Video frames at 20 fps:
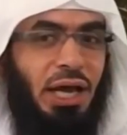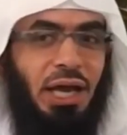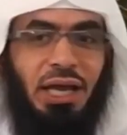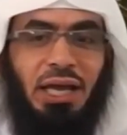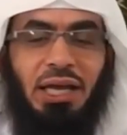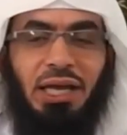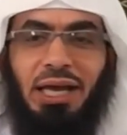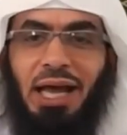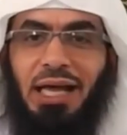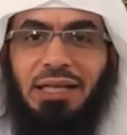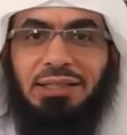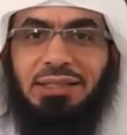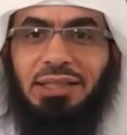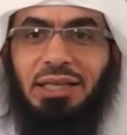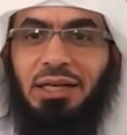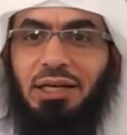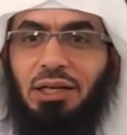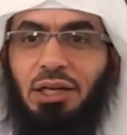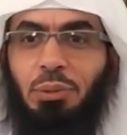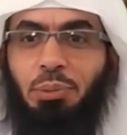And he got
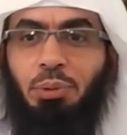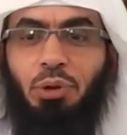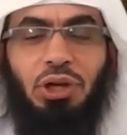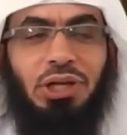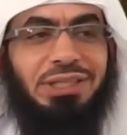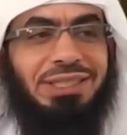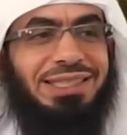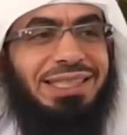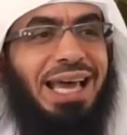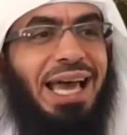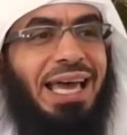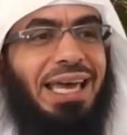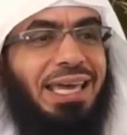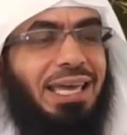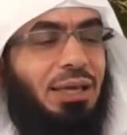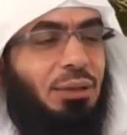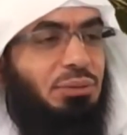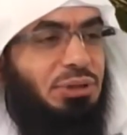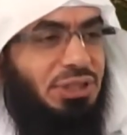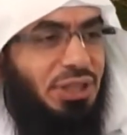suddenly bullets that
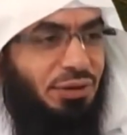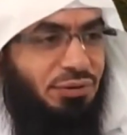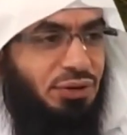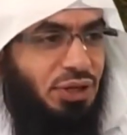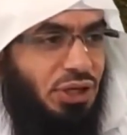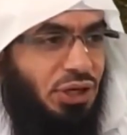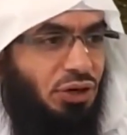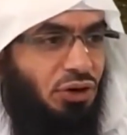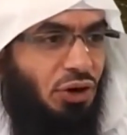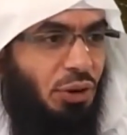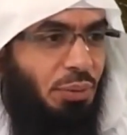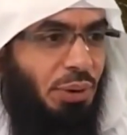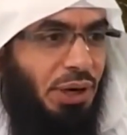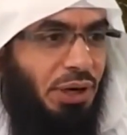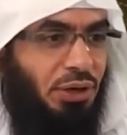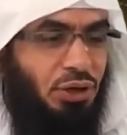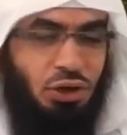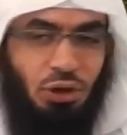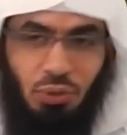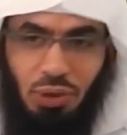he himself didn't know
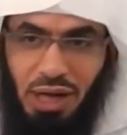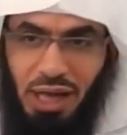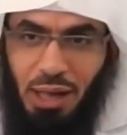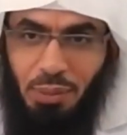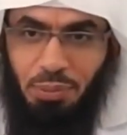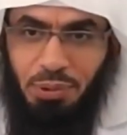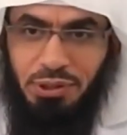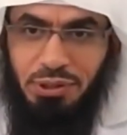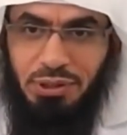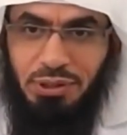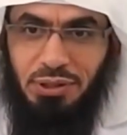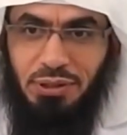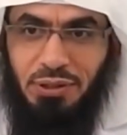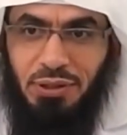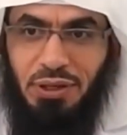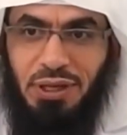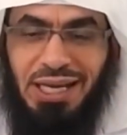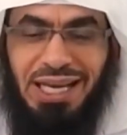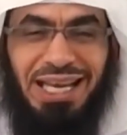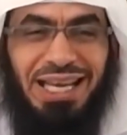about. You know what happened?
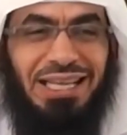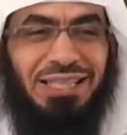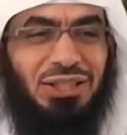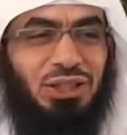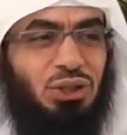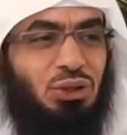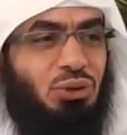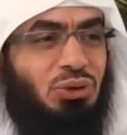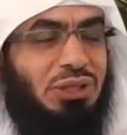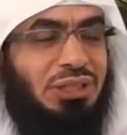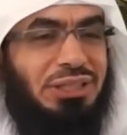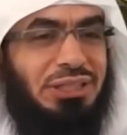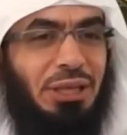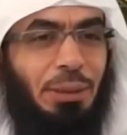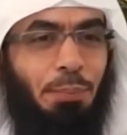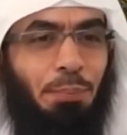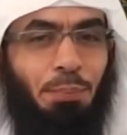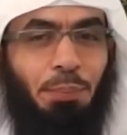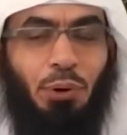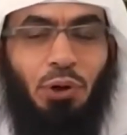As soon as
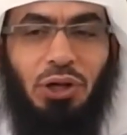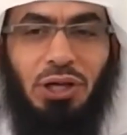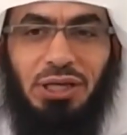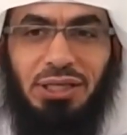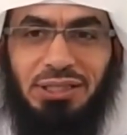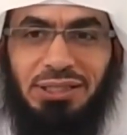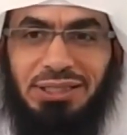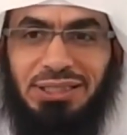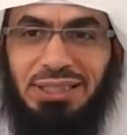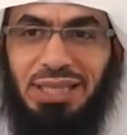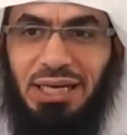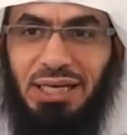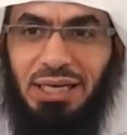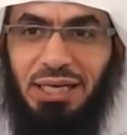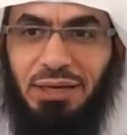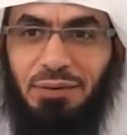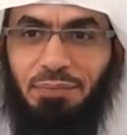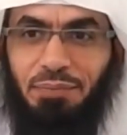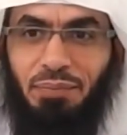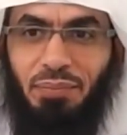the bullet
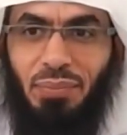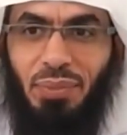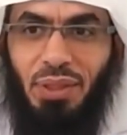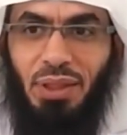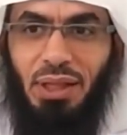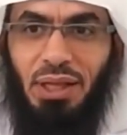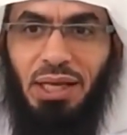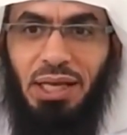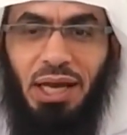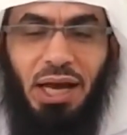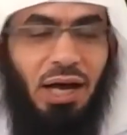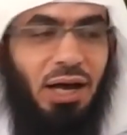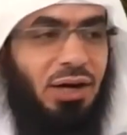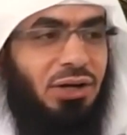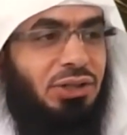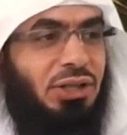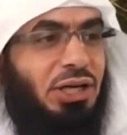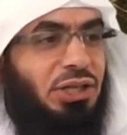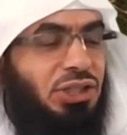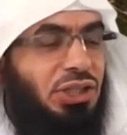stung him, he
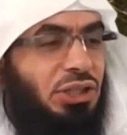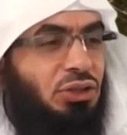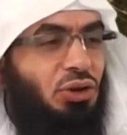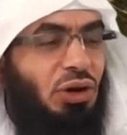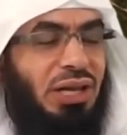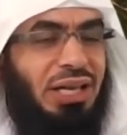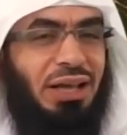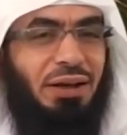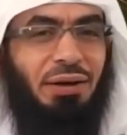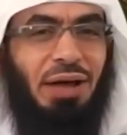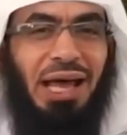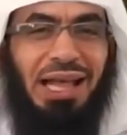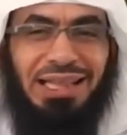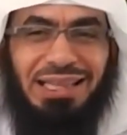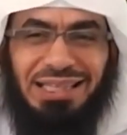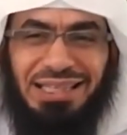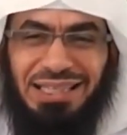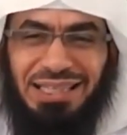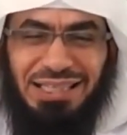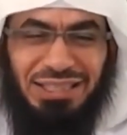uttered Ashhadu,
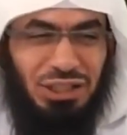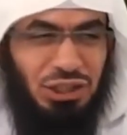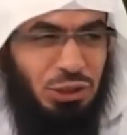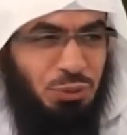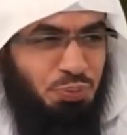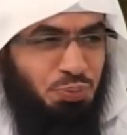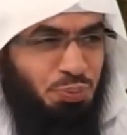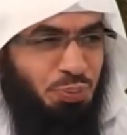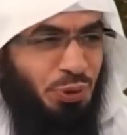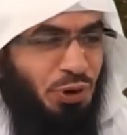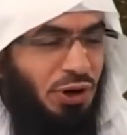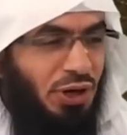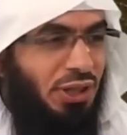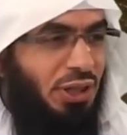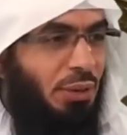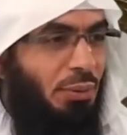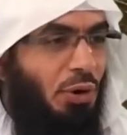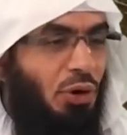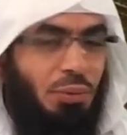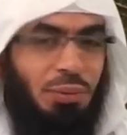at the spur
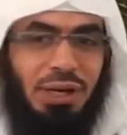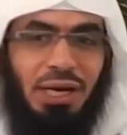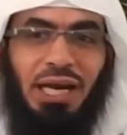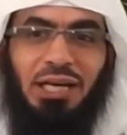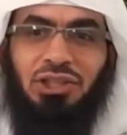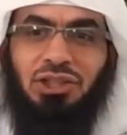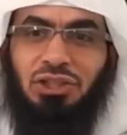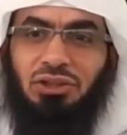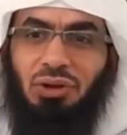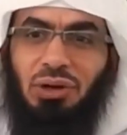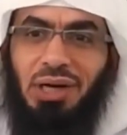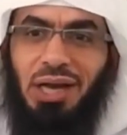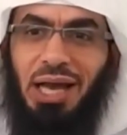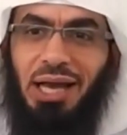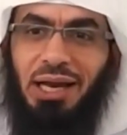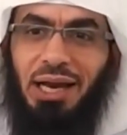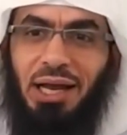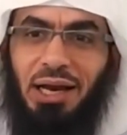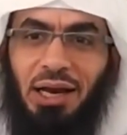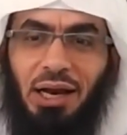of the moment, Ashhadu an la
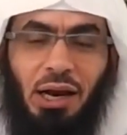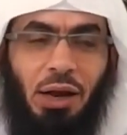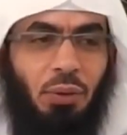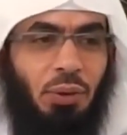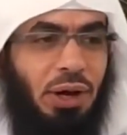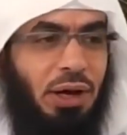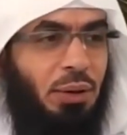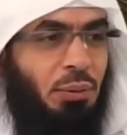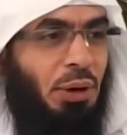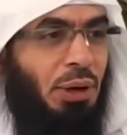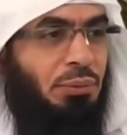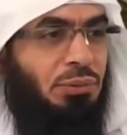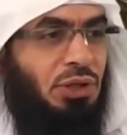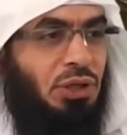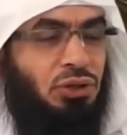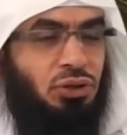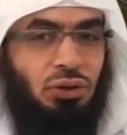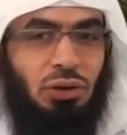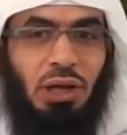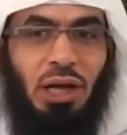ilaha illallah wa anna
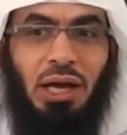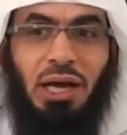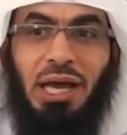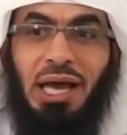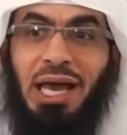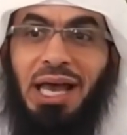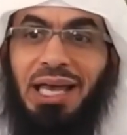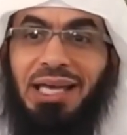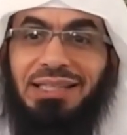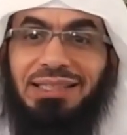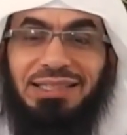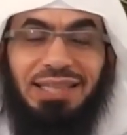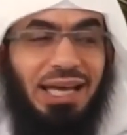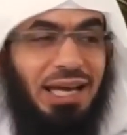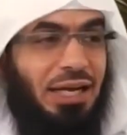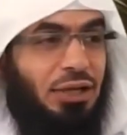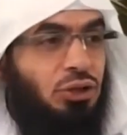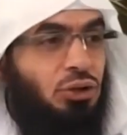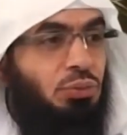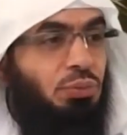Muhammadan Rasulullah. He
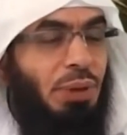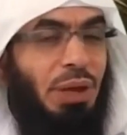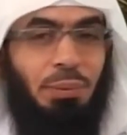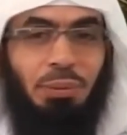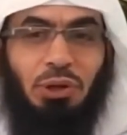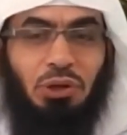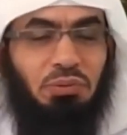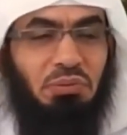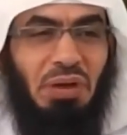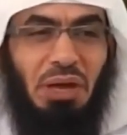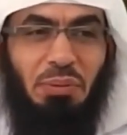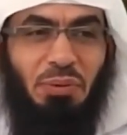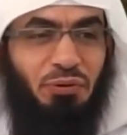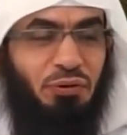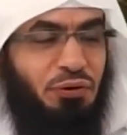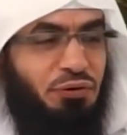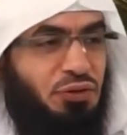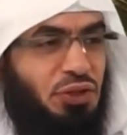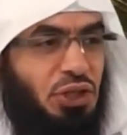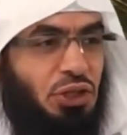said it maybe
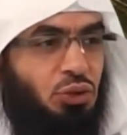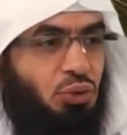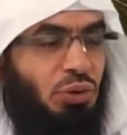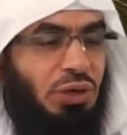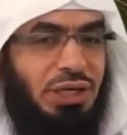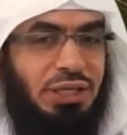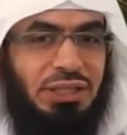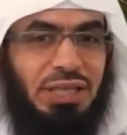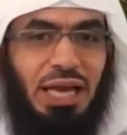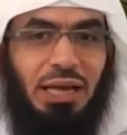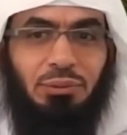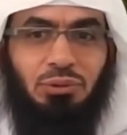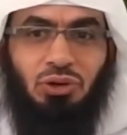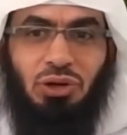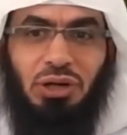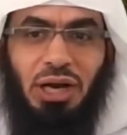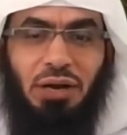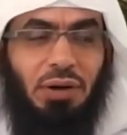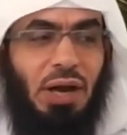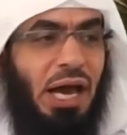15, 20 times
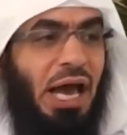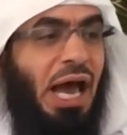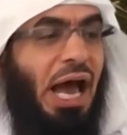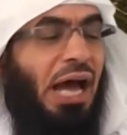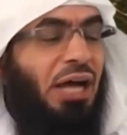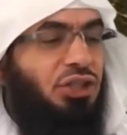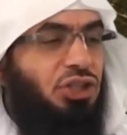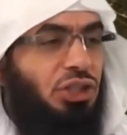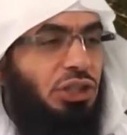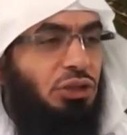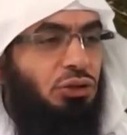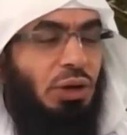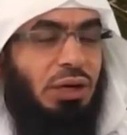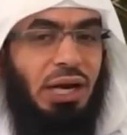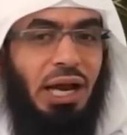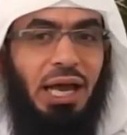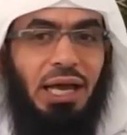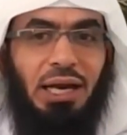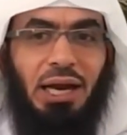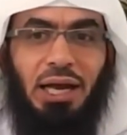right after, Ashhadu
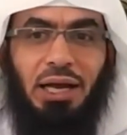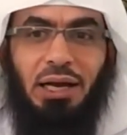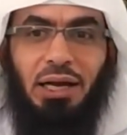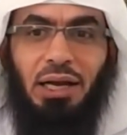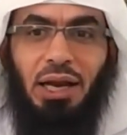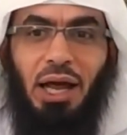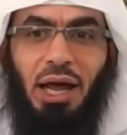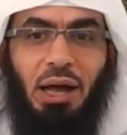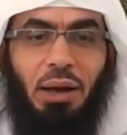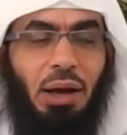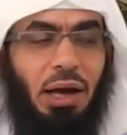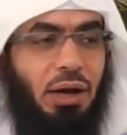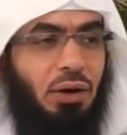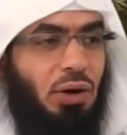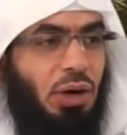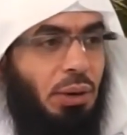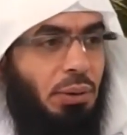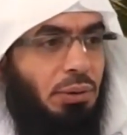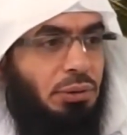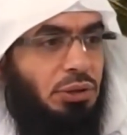an la ilaha illallah
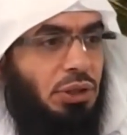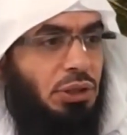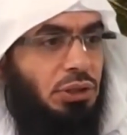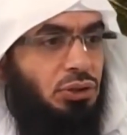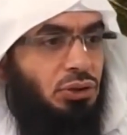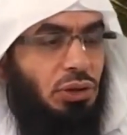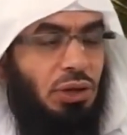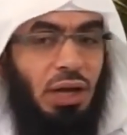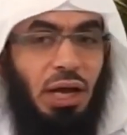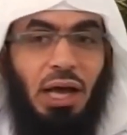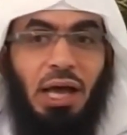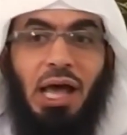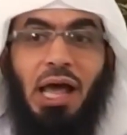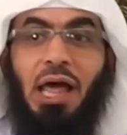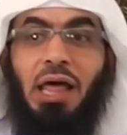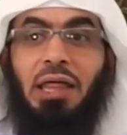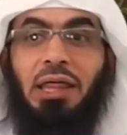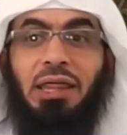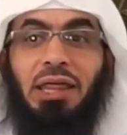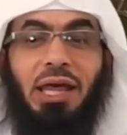anna Muhammadan Rasulullah.
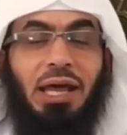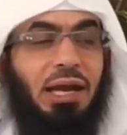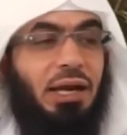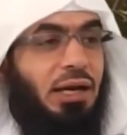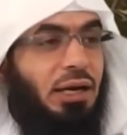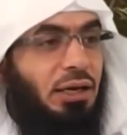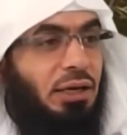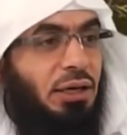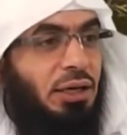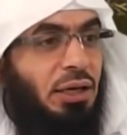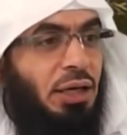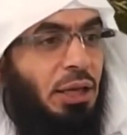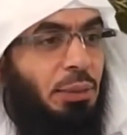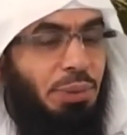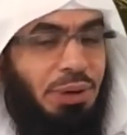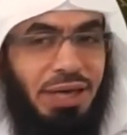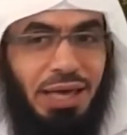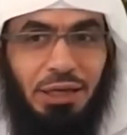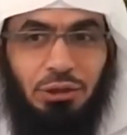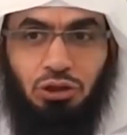Then he
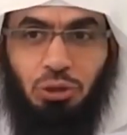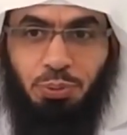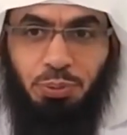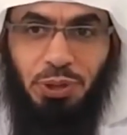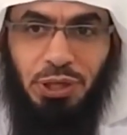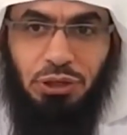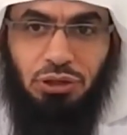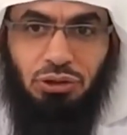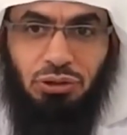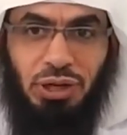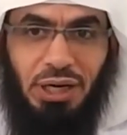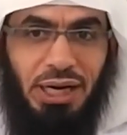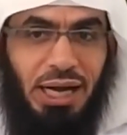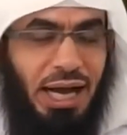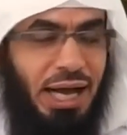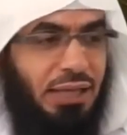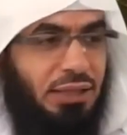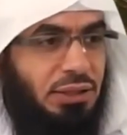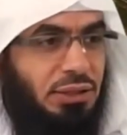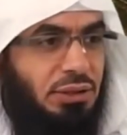began to pray 2
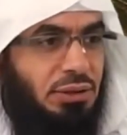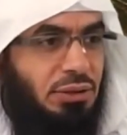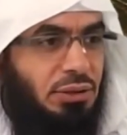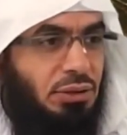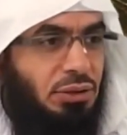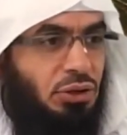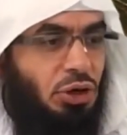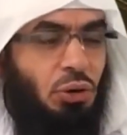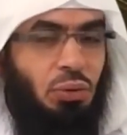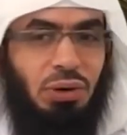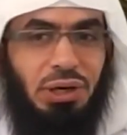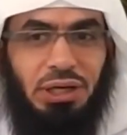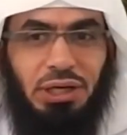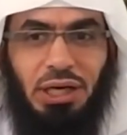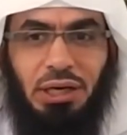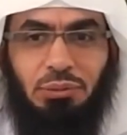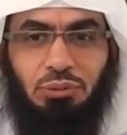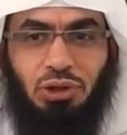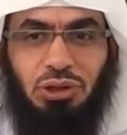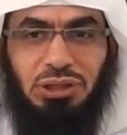rak'at. No one
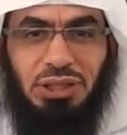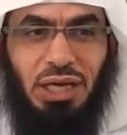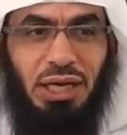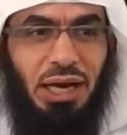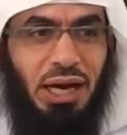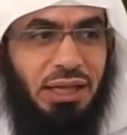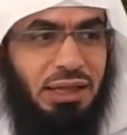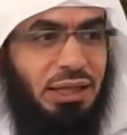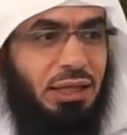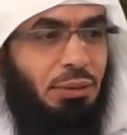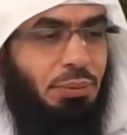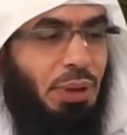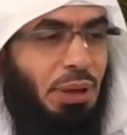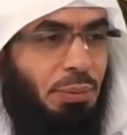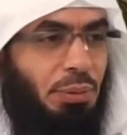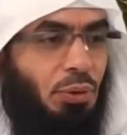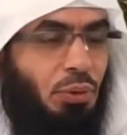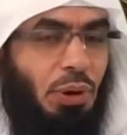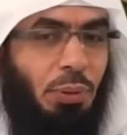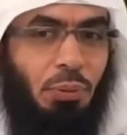came to his aid. I think
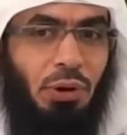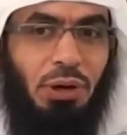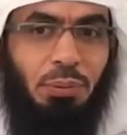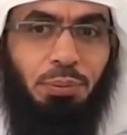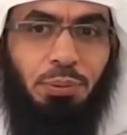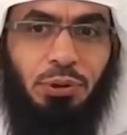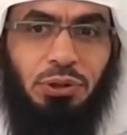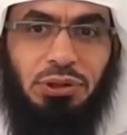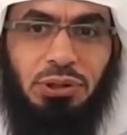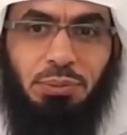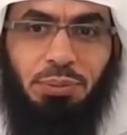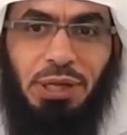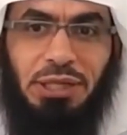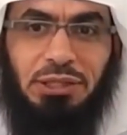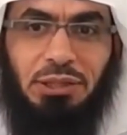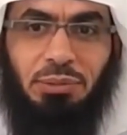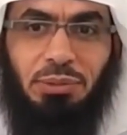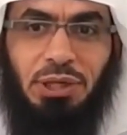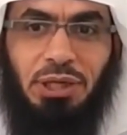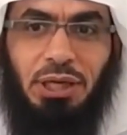maybe one person
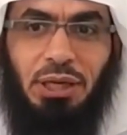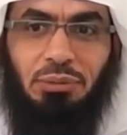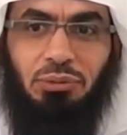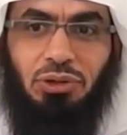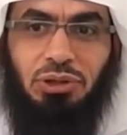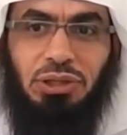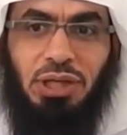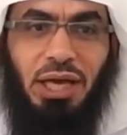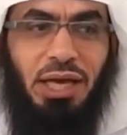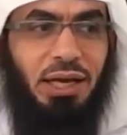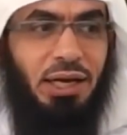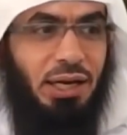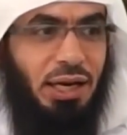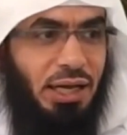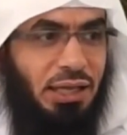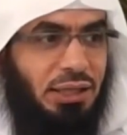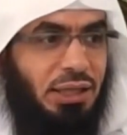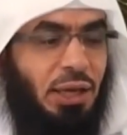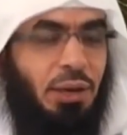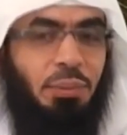possibly came to his aid
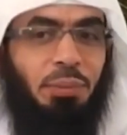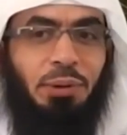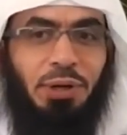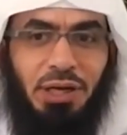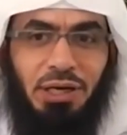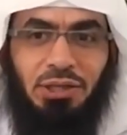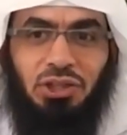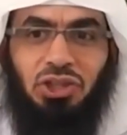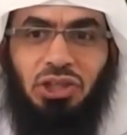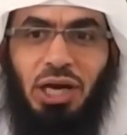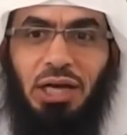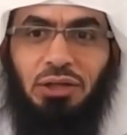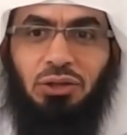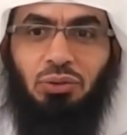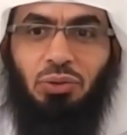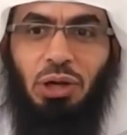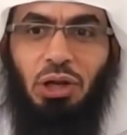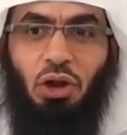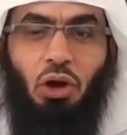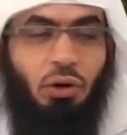and ended up getting shot as
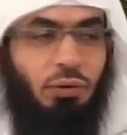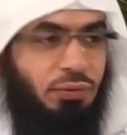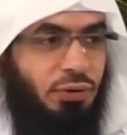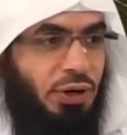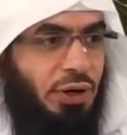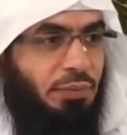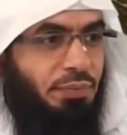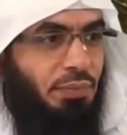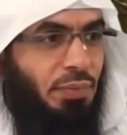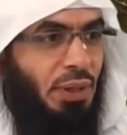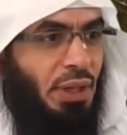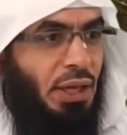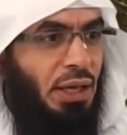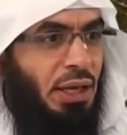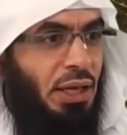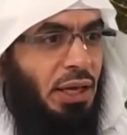well over him.